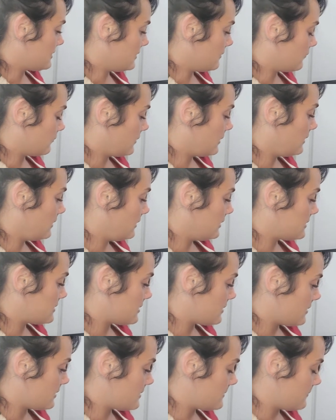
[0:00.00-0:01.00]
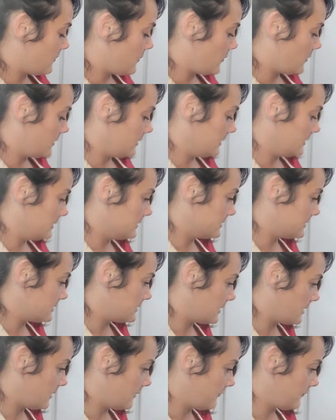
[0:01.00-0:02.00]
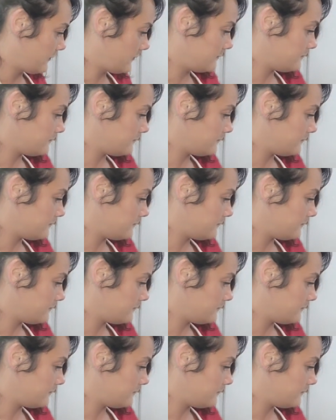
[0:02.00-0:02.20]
it really starts boiling and stuff.